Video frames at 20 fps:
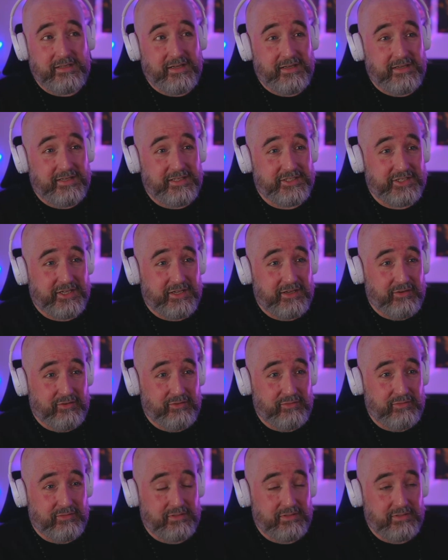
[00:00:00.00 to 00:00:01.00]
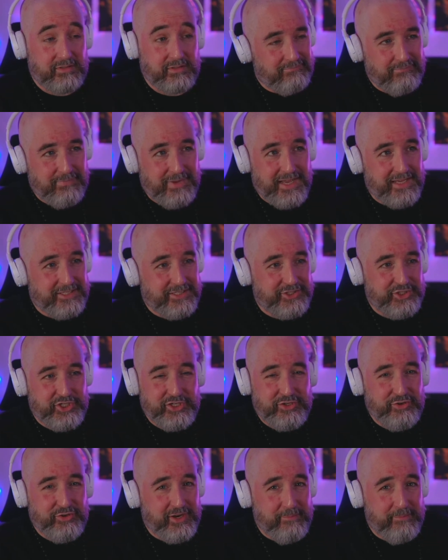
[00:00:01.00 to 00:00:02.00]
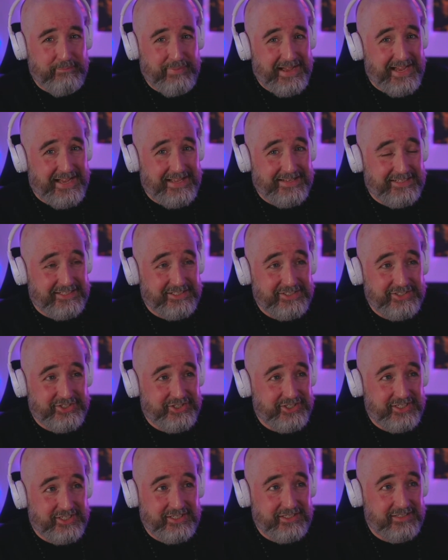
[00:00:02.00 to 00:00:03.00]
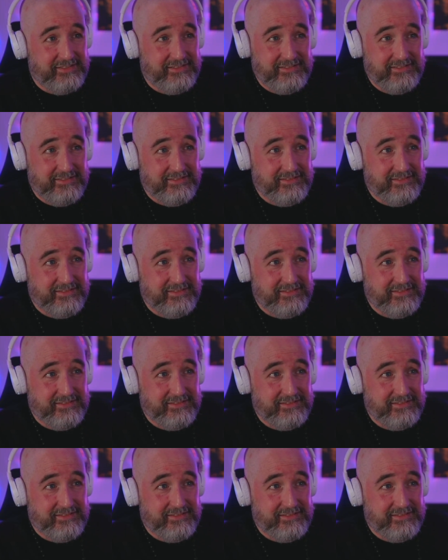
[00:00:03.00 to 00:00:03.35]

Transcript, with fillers: yeah, this girl. Man, she got it bad, didn't she?